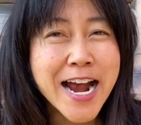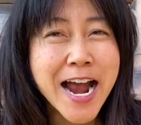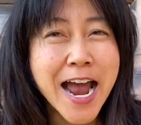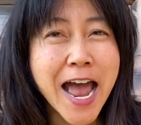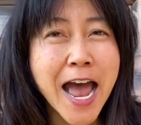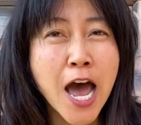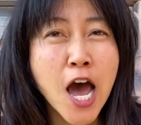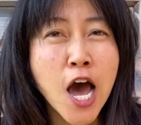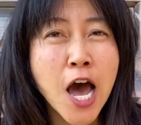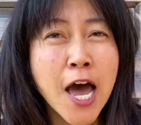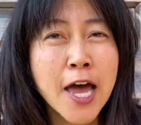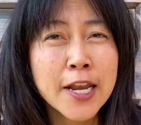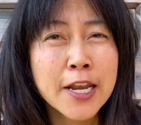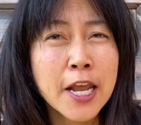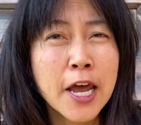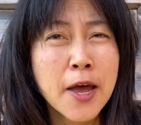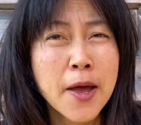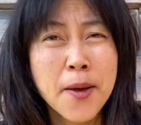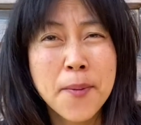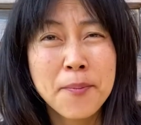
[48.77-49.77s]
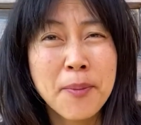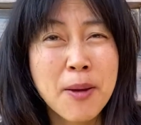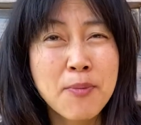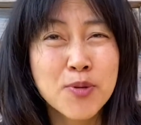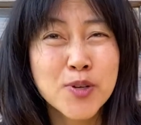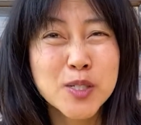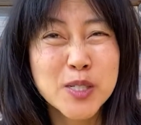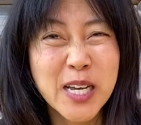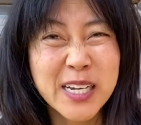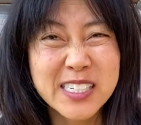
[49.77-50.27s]
and my
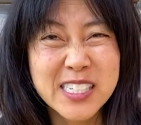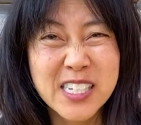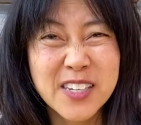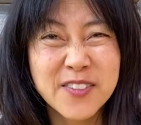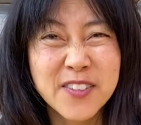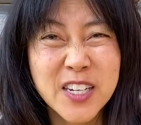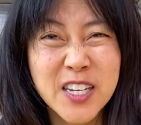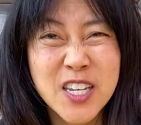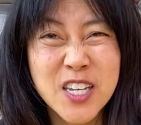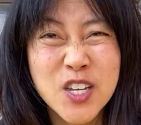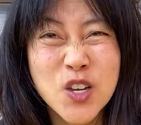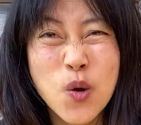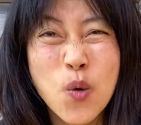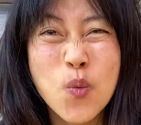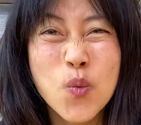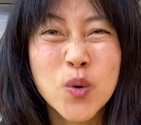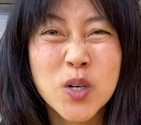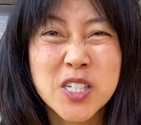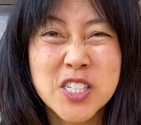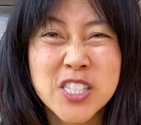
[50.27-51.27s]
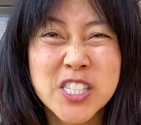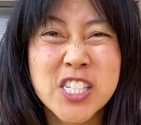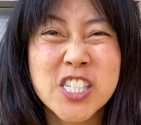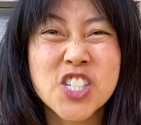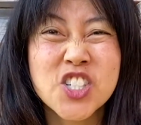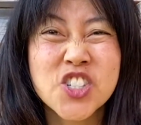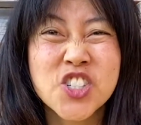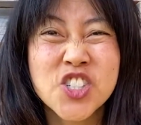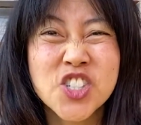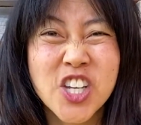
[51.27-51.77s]
productivity was
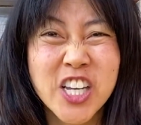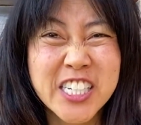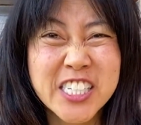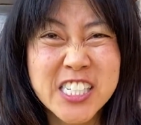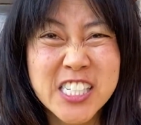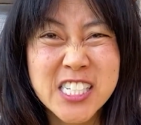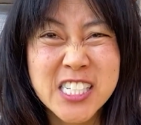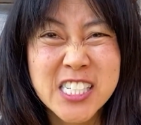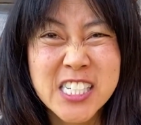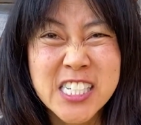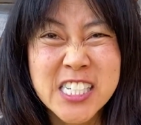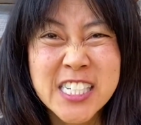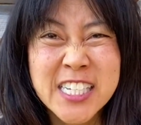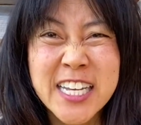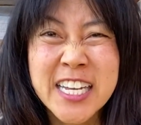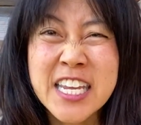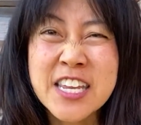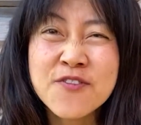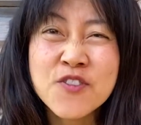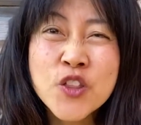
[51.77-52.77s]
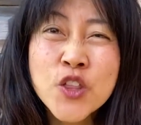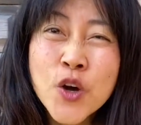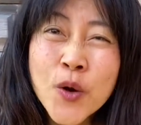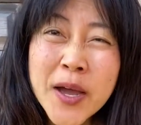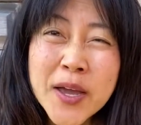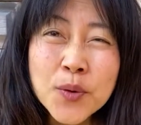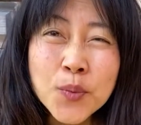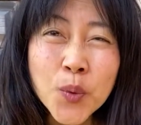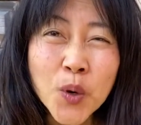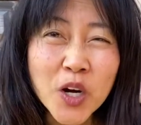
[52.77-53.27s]
shit. And even though I
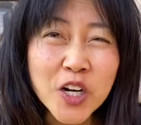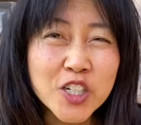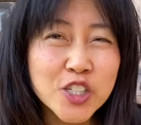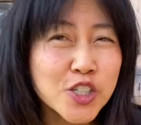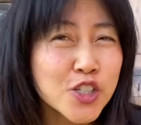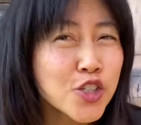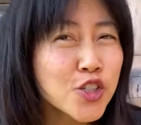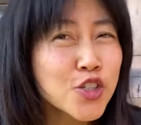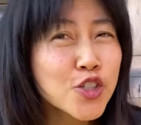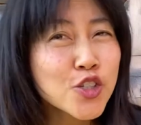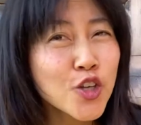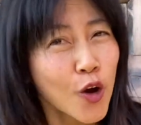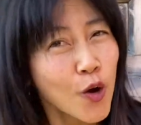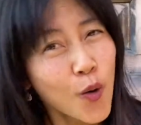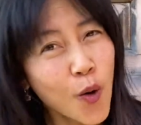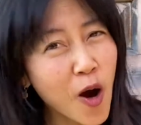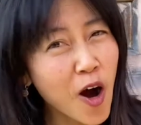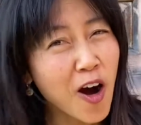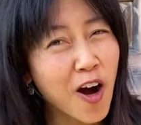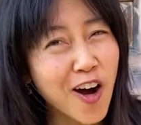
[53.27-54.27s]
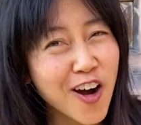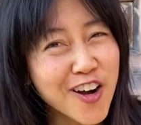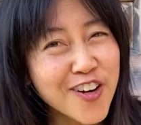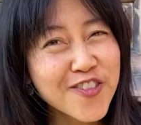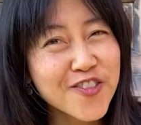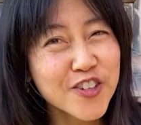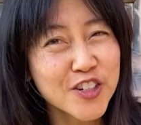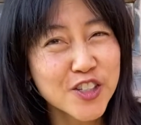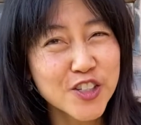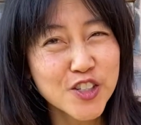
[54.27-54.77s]
had worked so hard
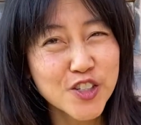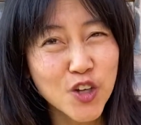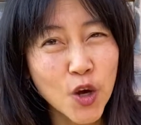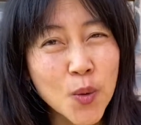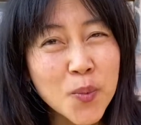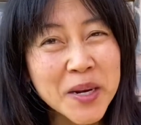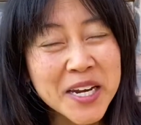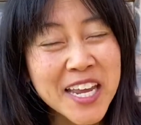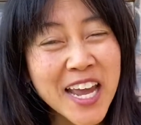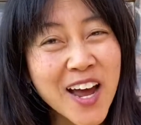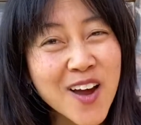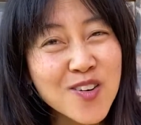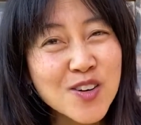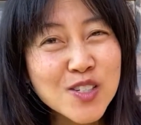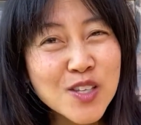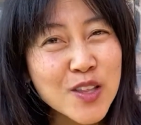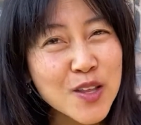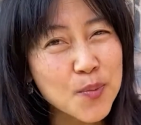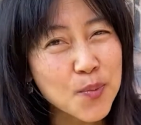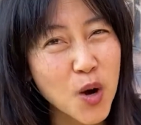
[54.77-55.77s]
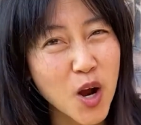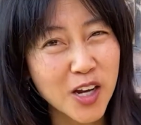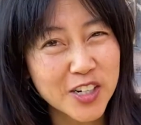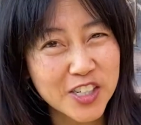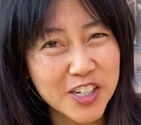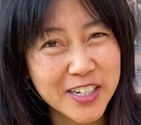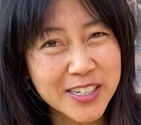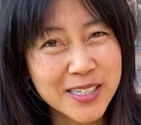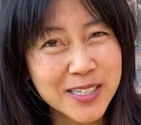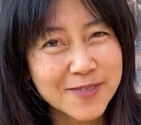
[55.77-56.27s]
for so many hours on that
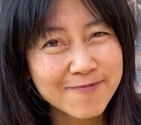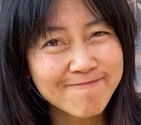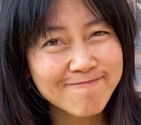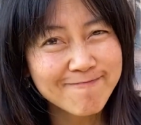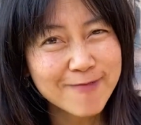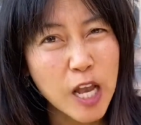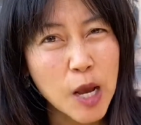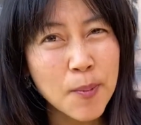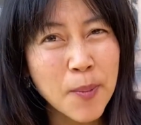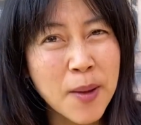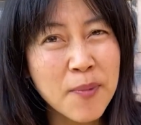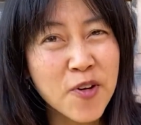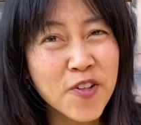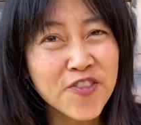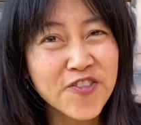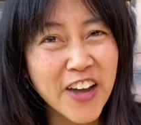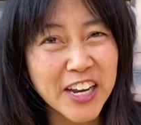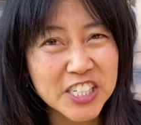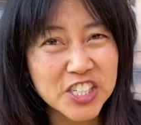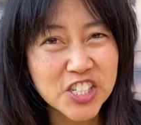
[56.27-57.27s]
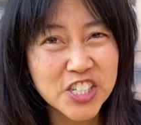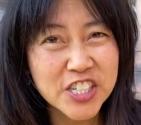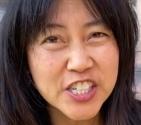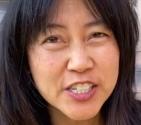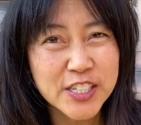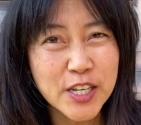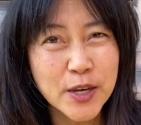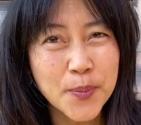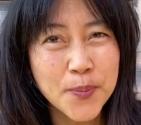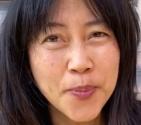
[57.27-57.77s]
project, my
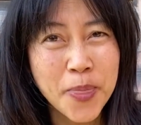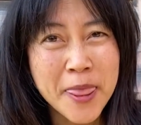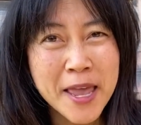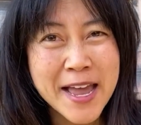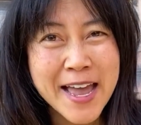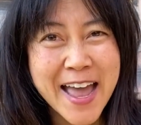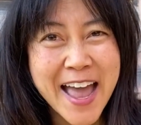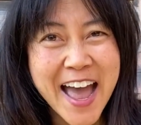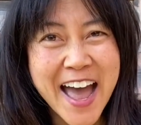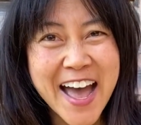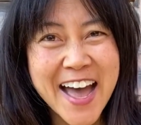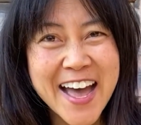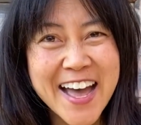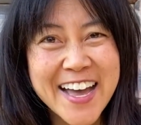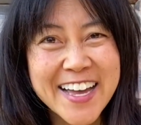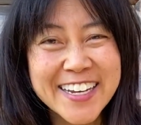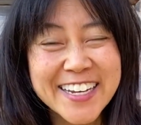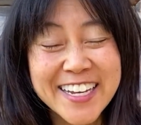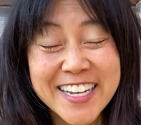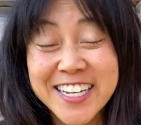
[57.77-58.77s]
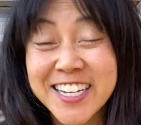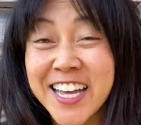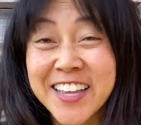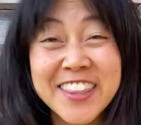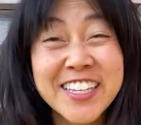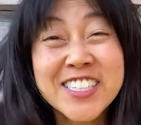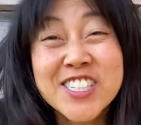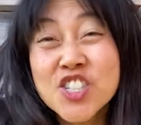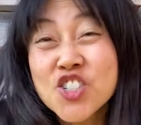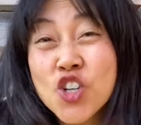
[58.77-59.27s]
perfectionism had
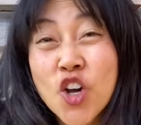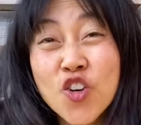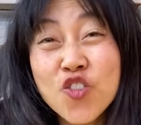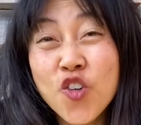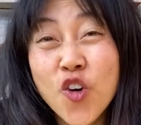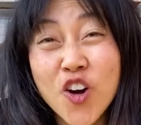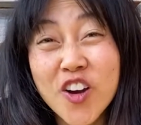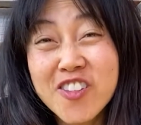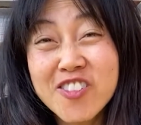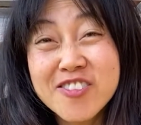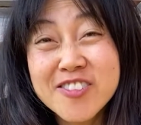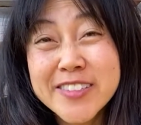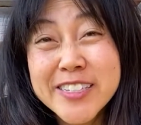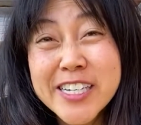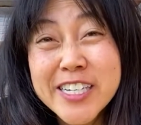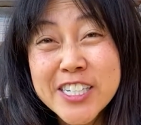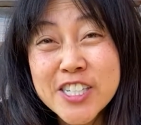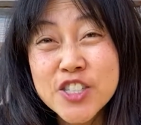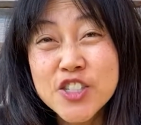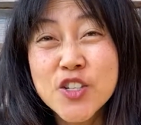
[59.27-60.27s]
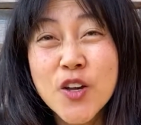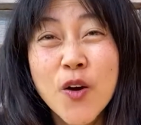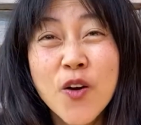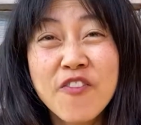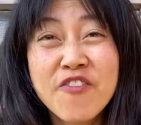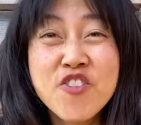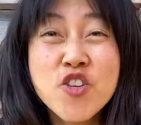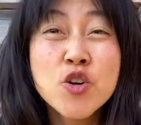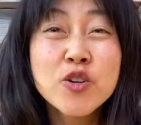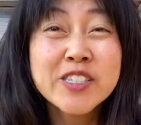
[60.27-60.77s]
nothing to show for it. So a
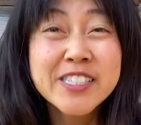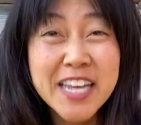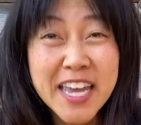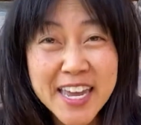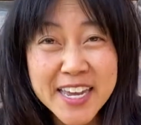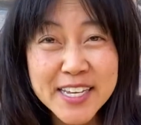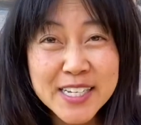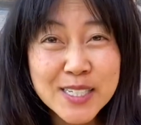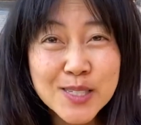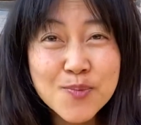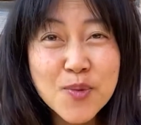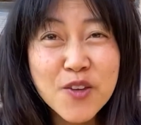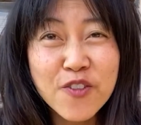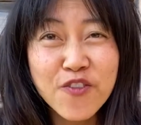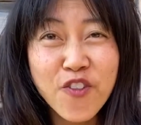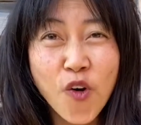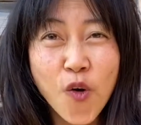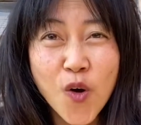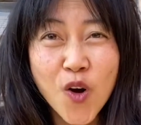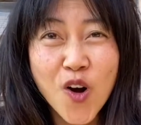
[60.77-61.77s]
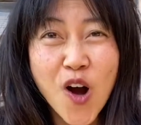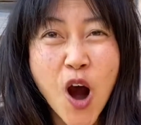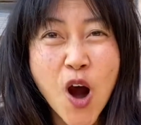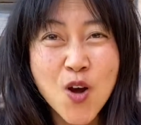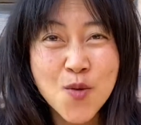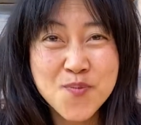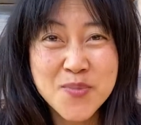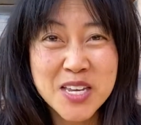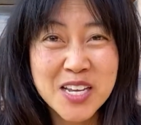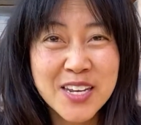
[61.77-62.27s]
few days before our
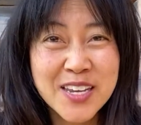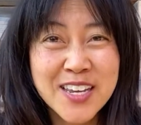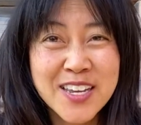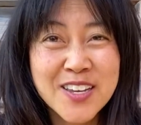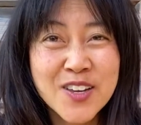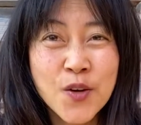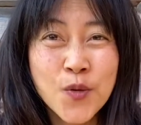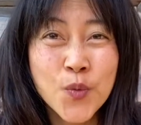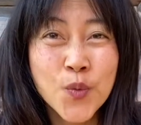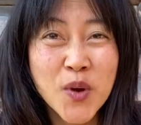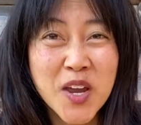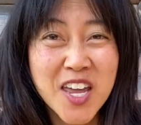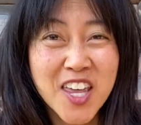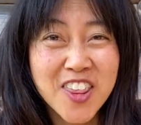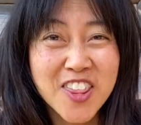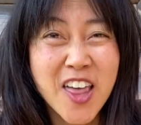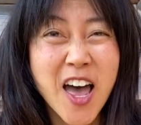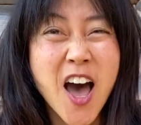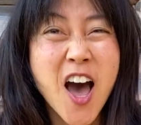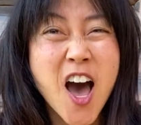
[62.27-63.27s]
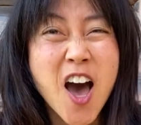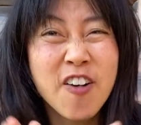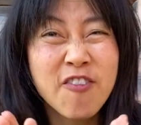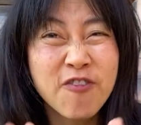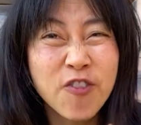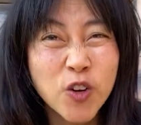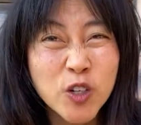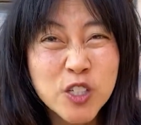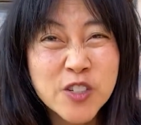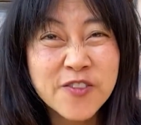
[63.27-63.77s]
meeting with a Fortune